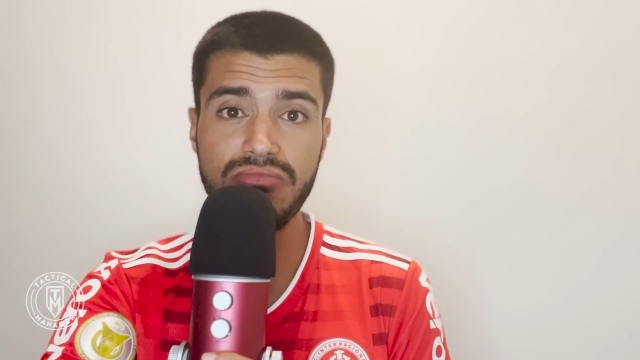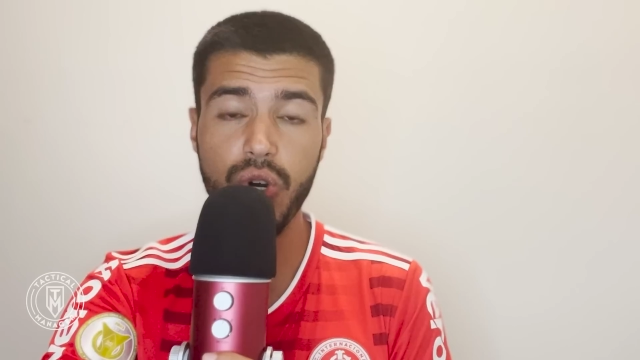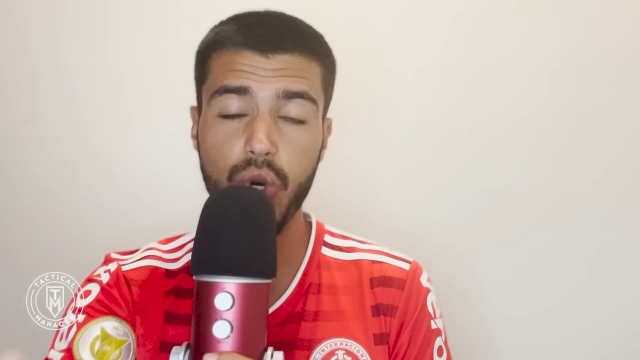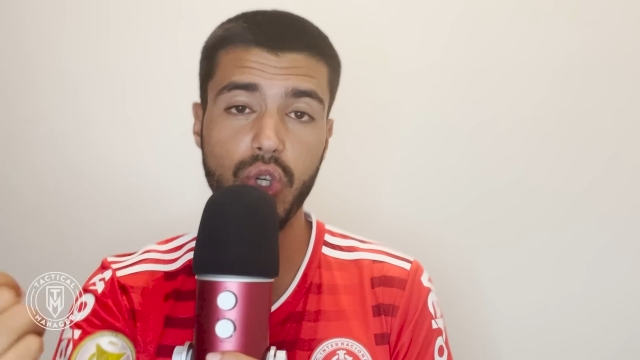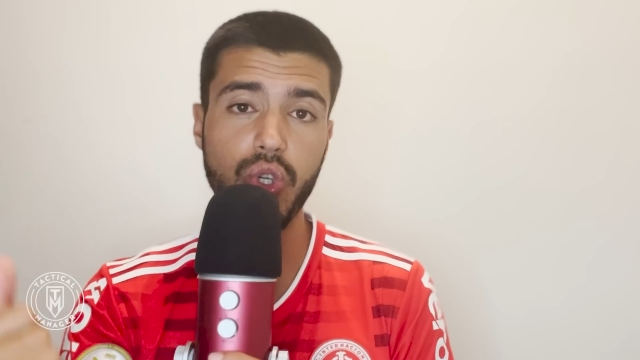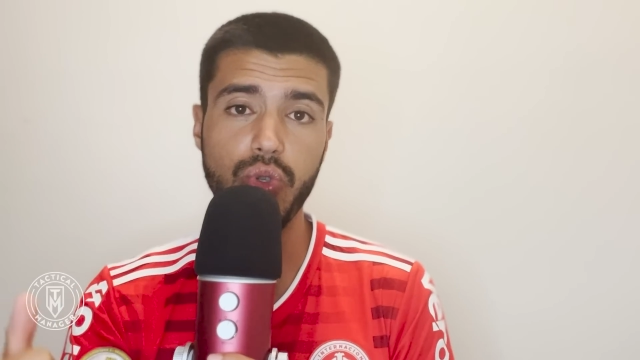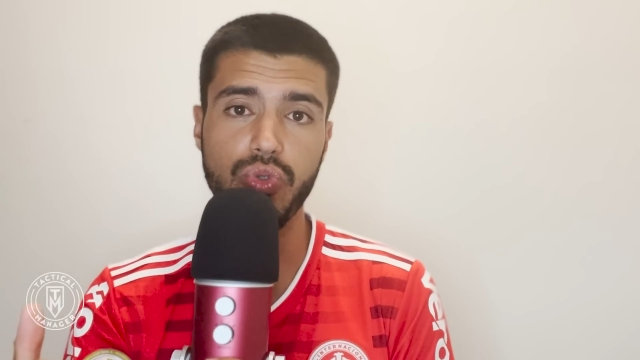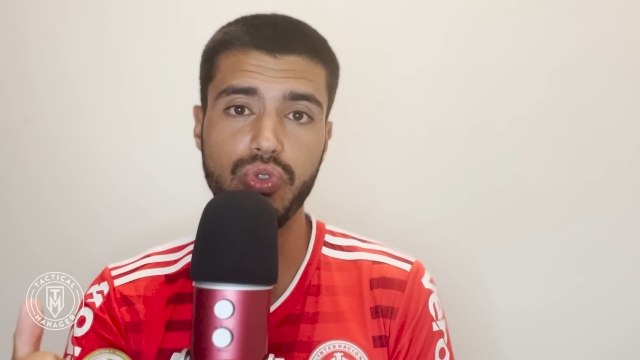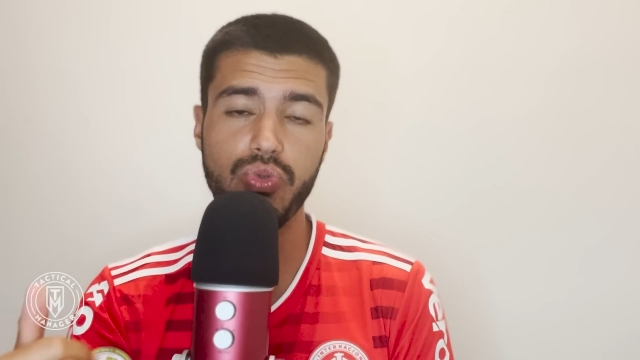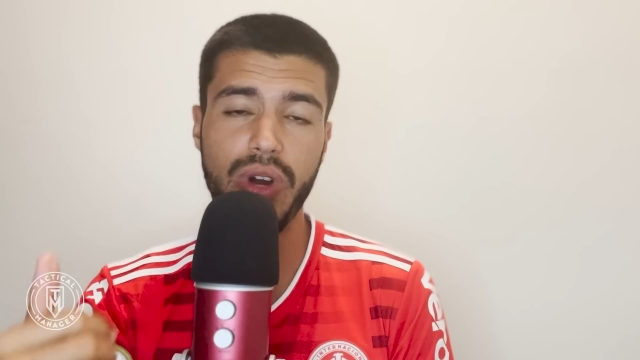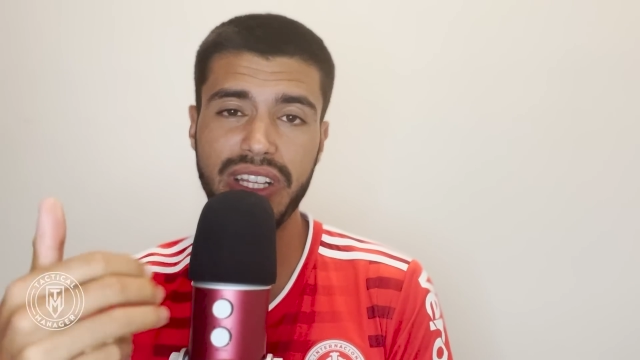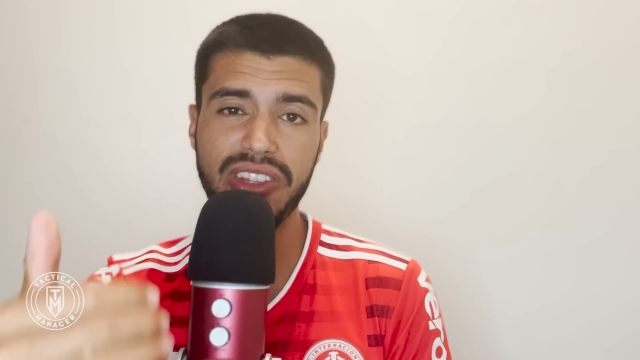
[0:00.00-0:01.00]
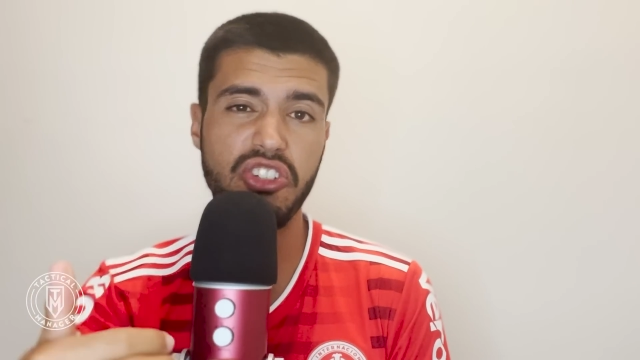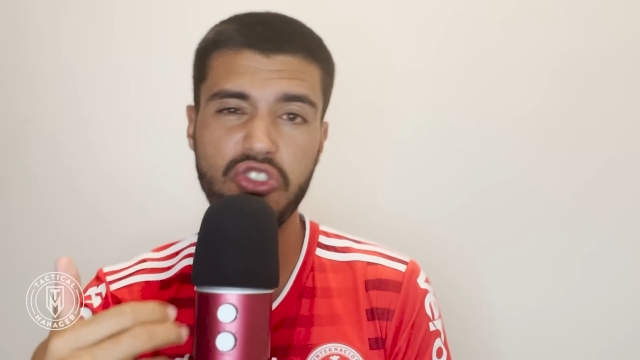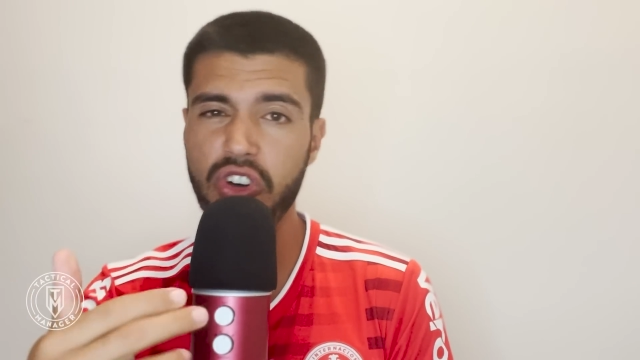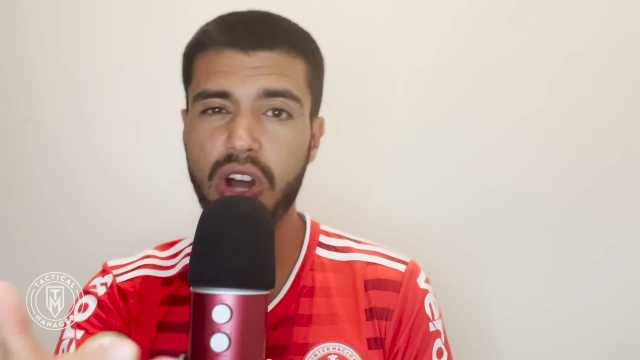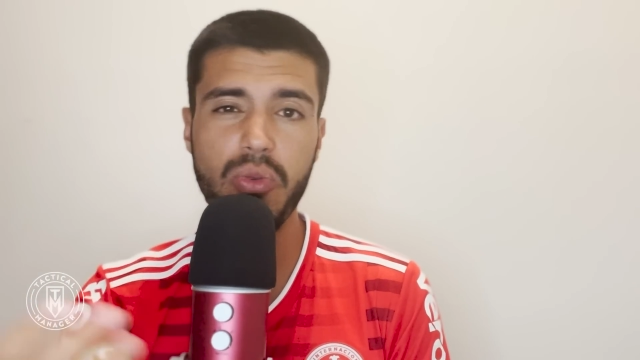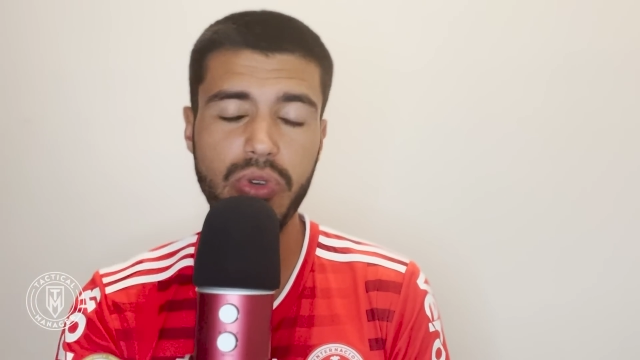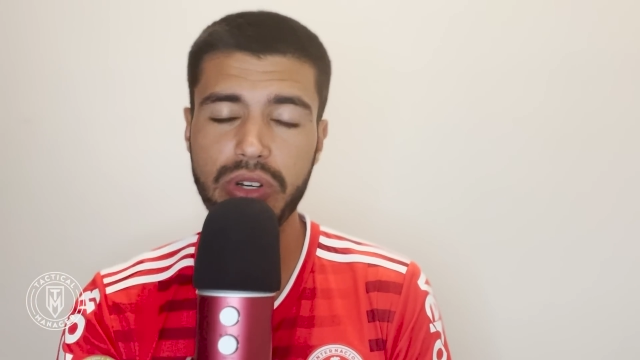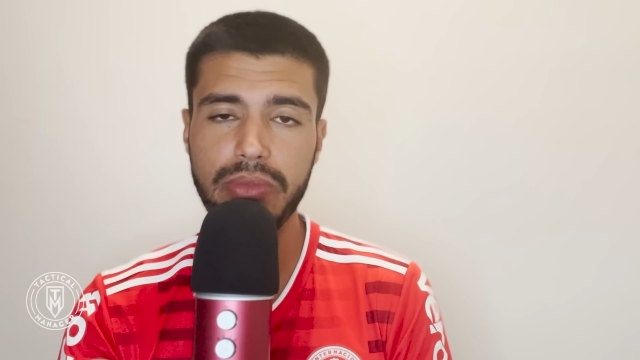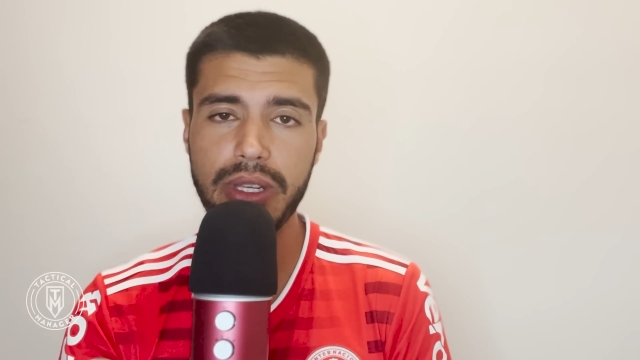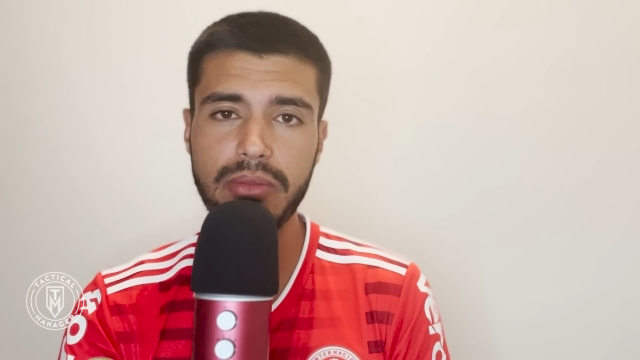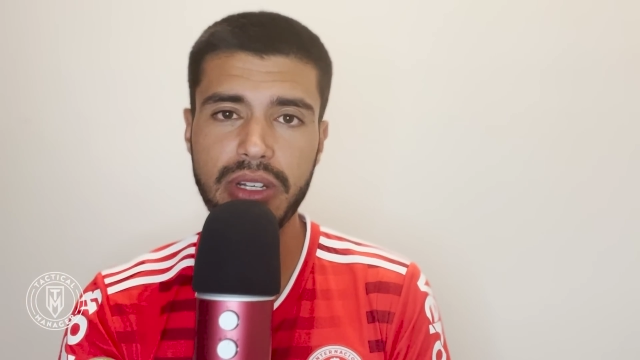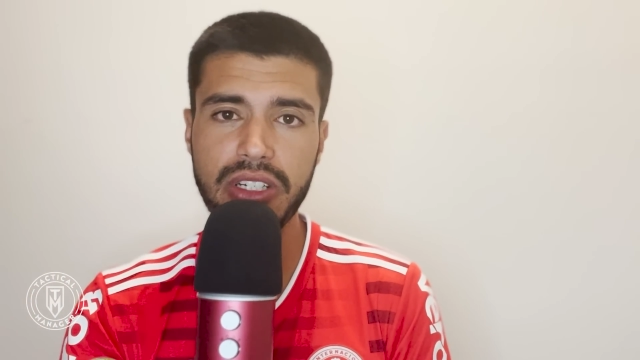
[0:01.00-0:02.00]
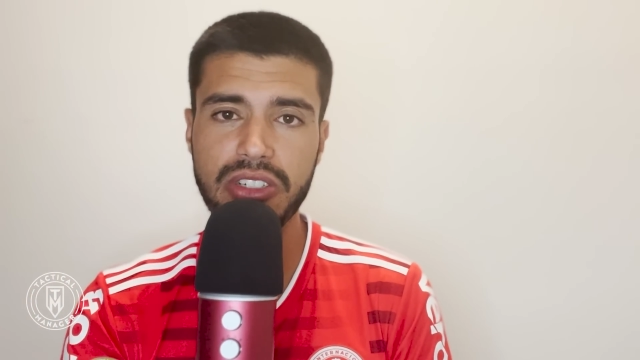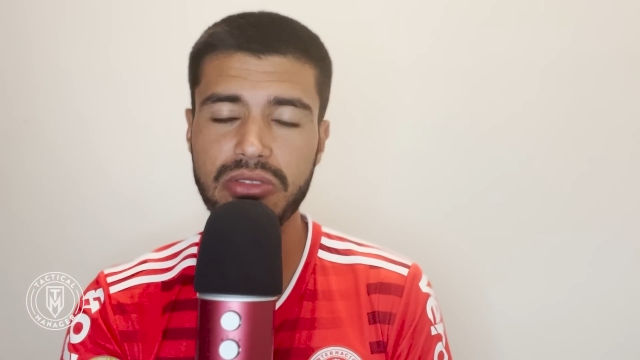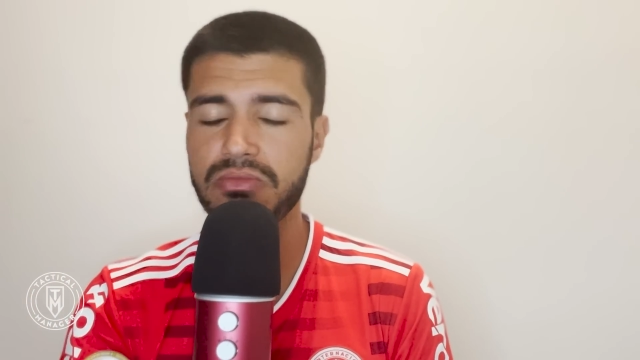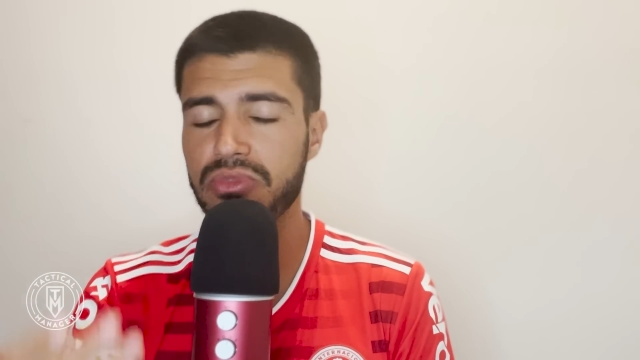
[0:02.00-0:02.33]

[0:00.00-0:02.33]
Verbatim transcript: or lose, right? The draw wouldn't mean much.